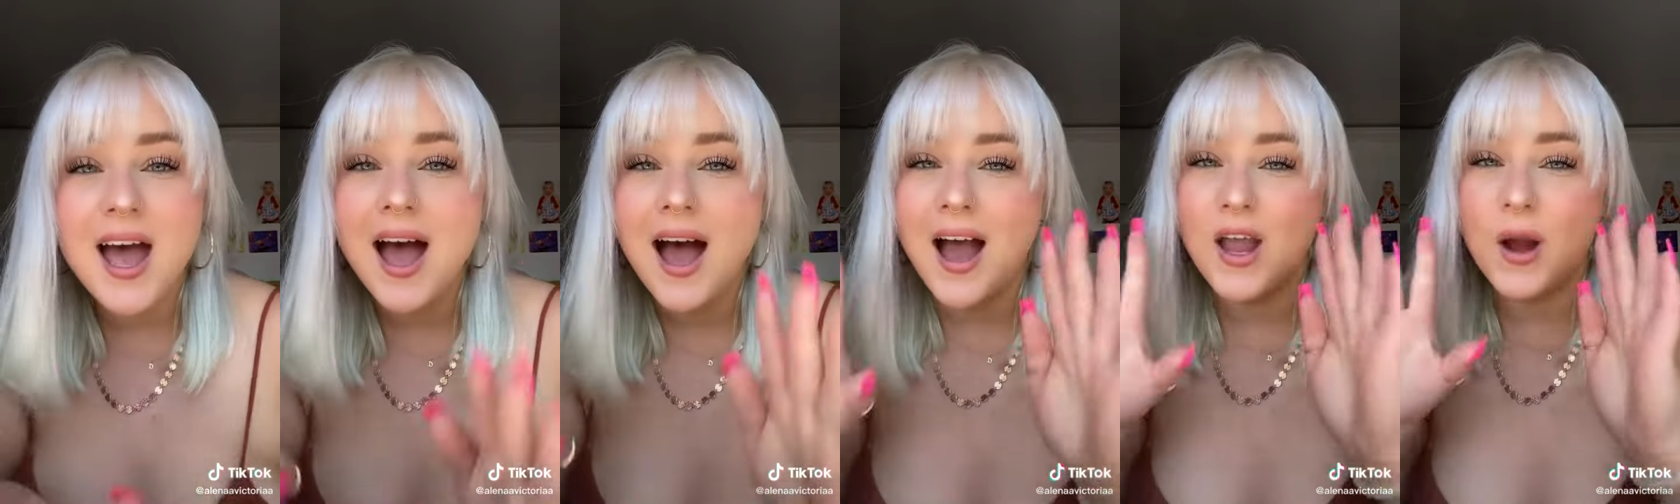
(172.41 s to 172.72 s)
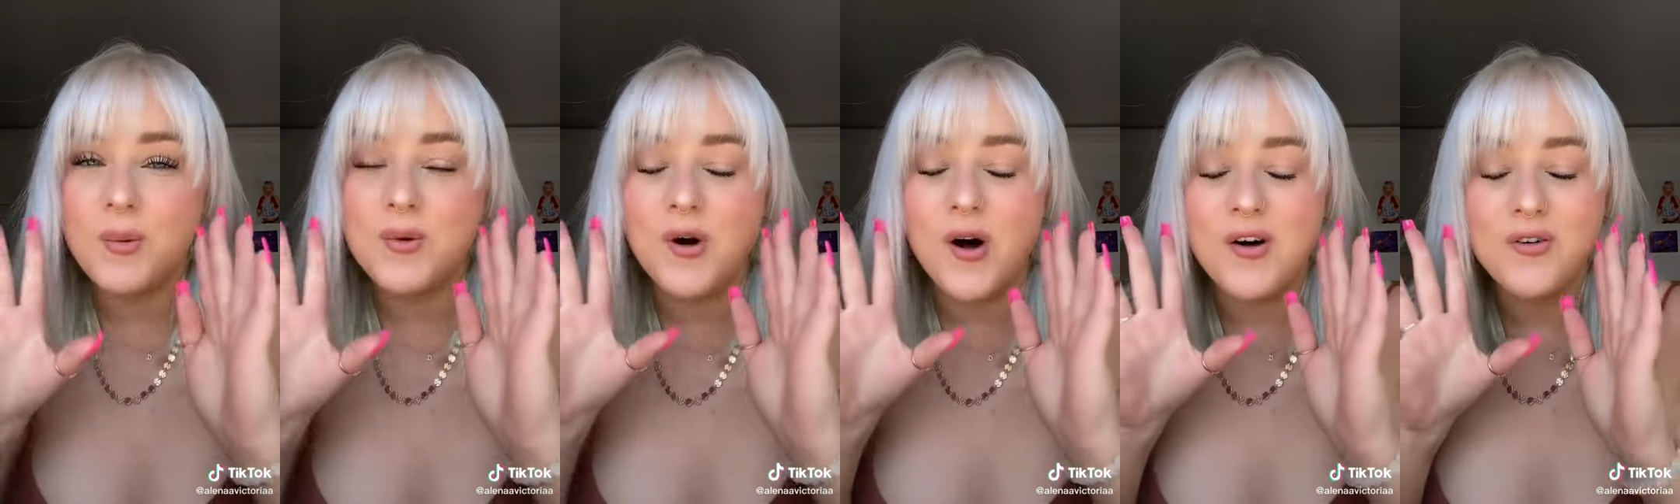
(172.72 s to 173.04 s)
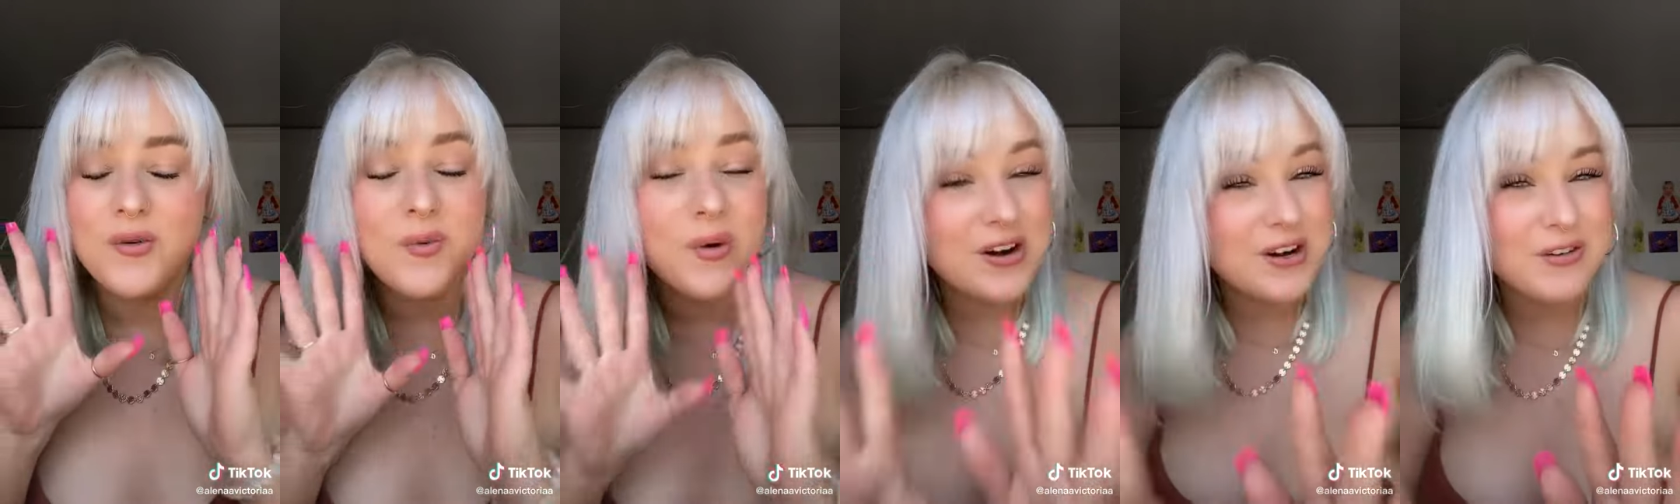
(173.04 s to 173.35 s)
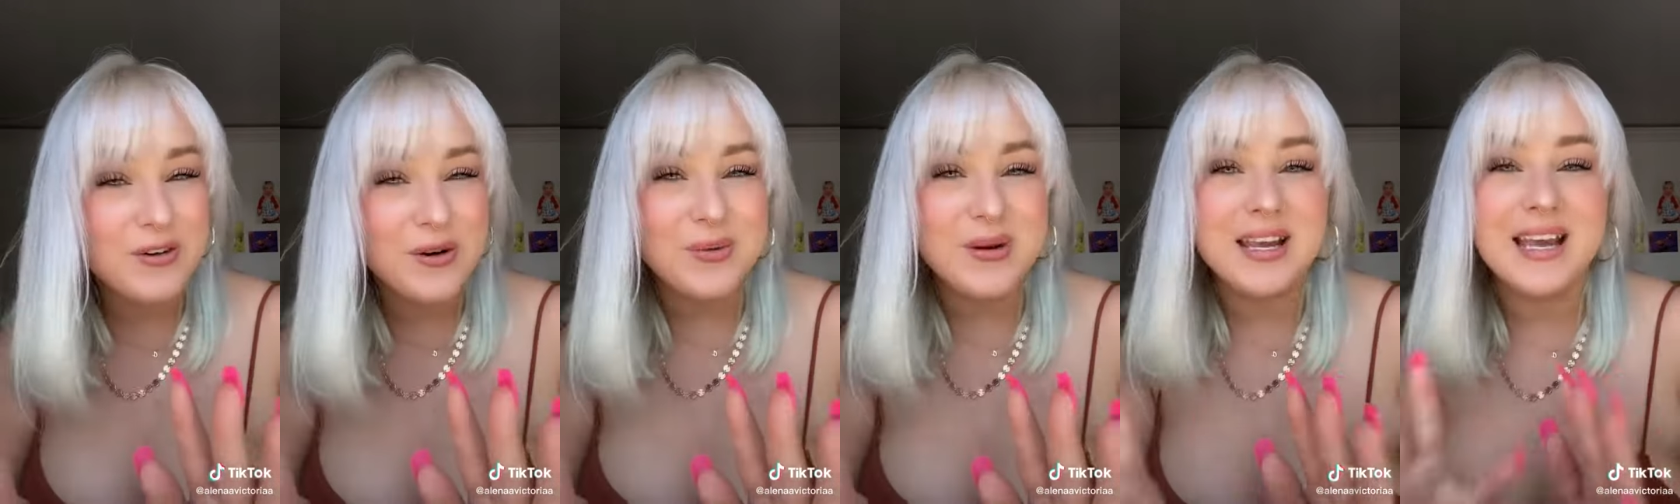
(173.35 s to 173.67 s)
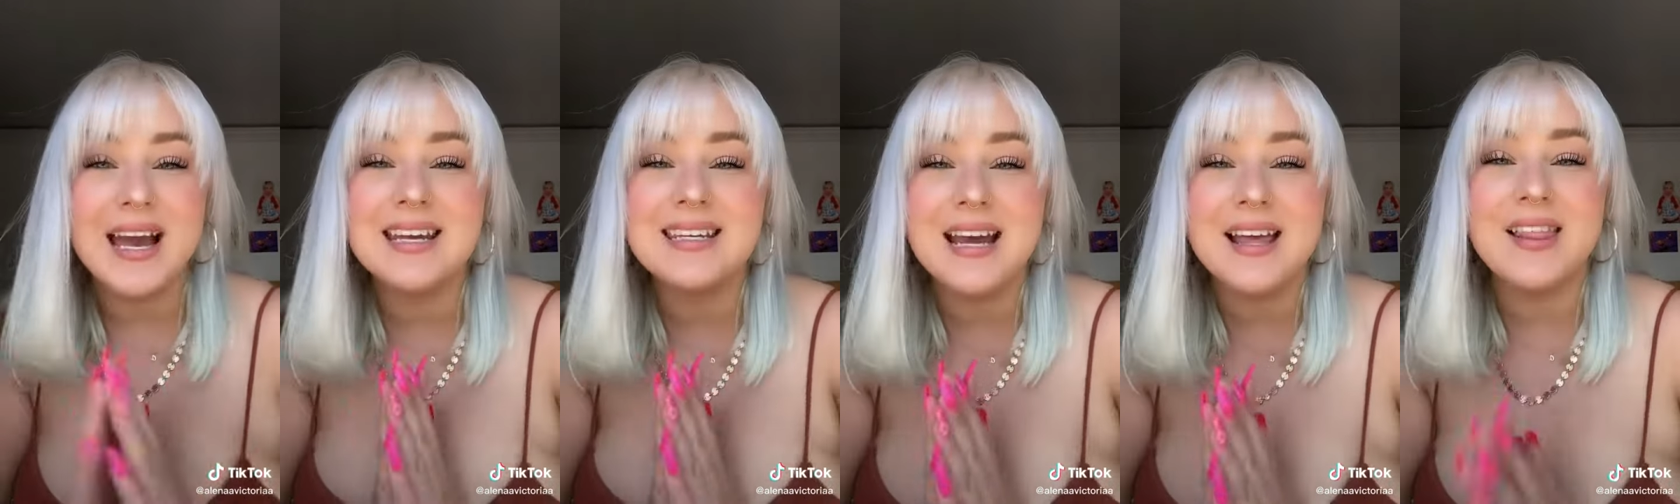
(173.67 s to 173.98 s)
I hope you all have a wonderful
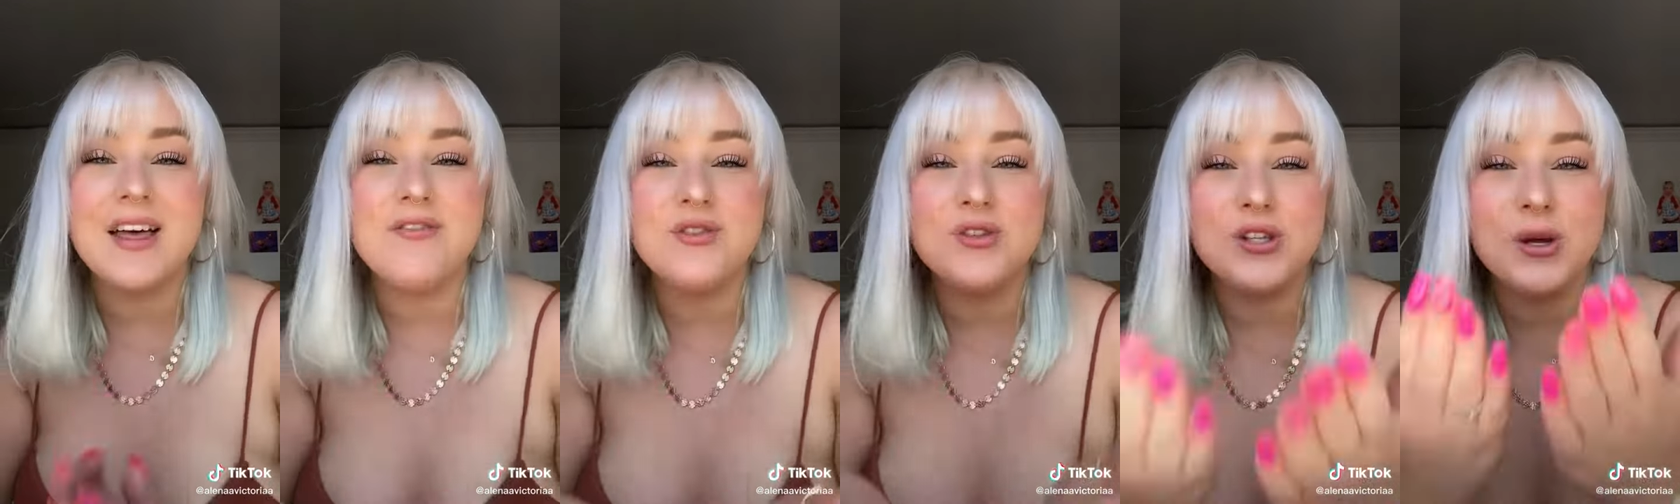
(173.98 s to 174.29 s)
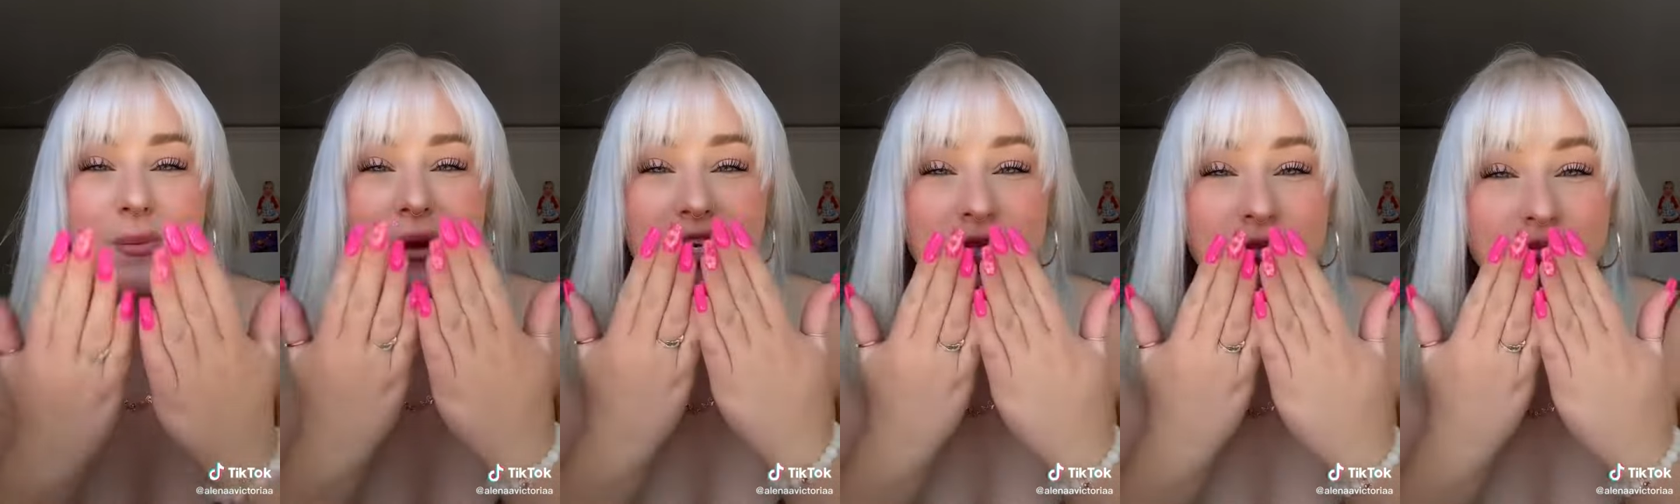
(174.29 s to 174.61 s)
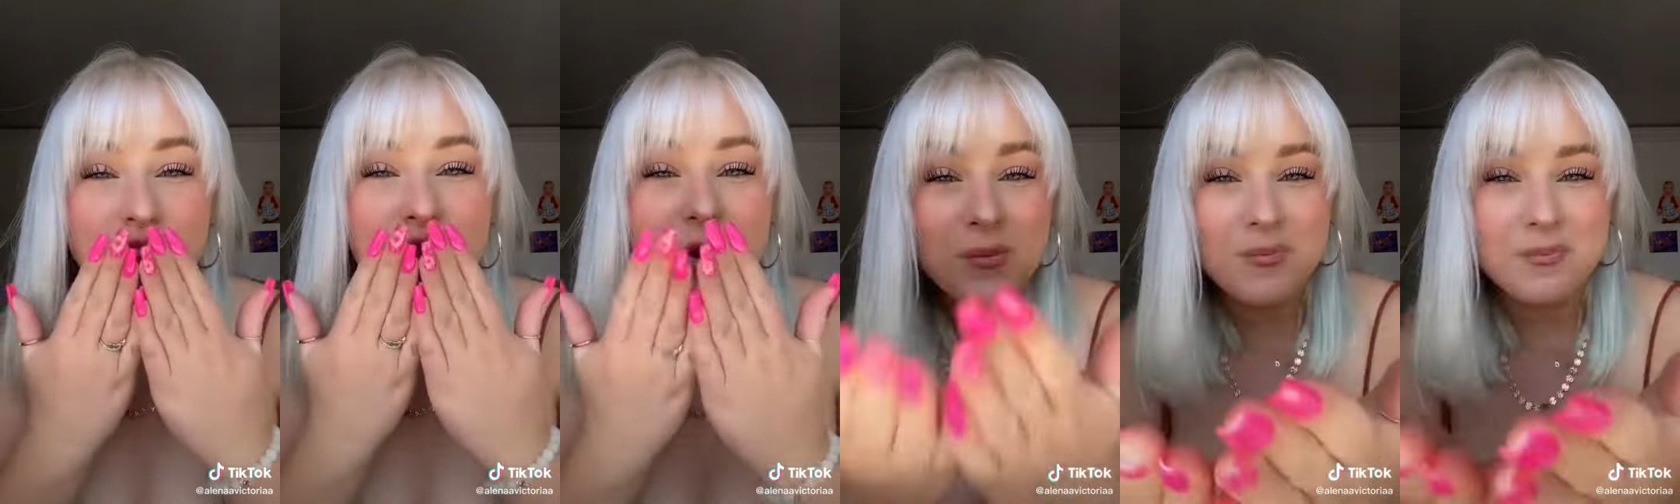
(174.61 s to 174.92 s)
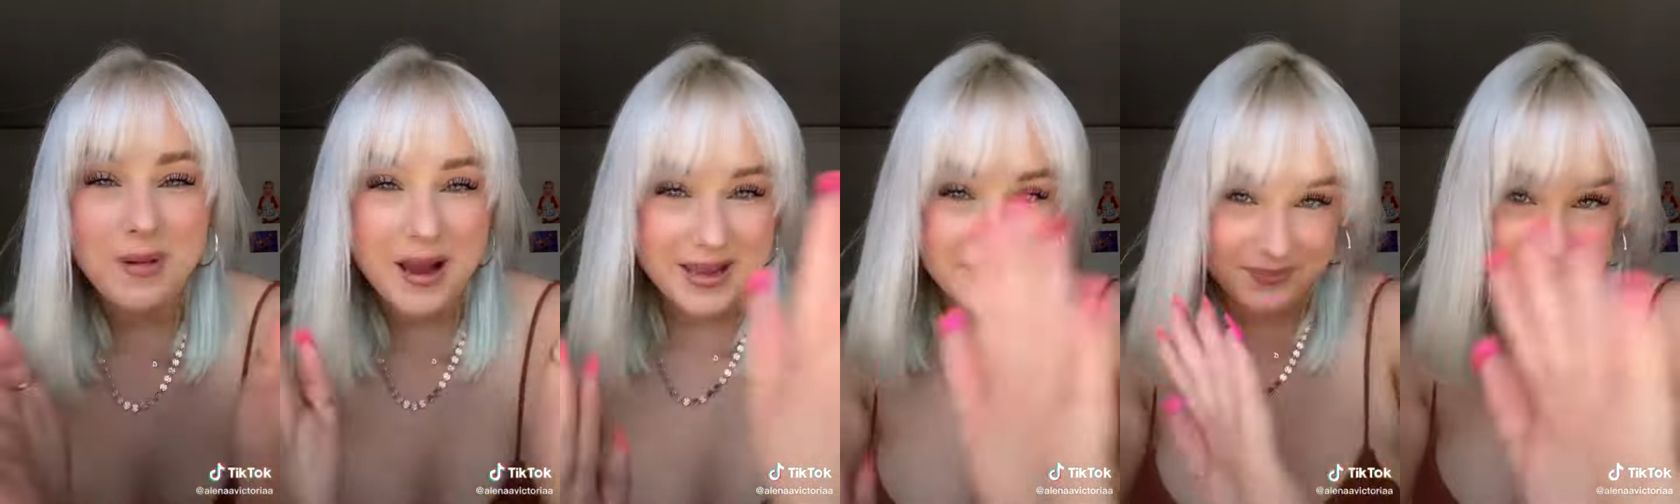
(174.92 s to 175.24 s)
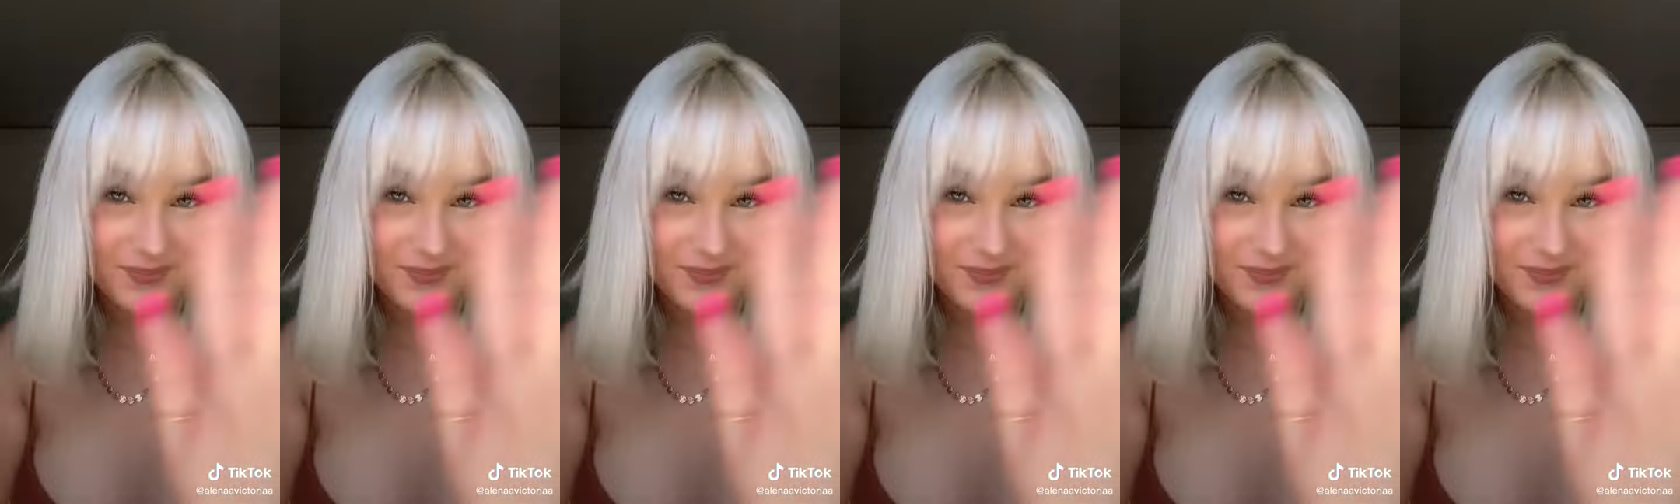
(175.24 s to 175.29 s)
weekend. I love you so much. Bye.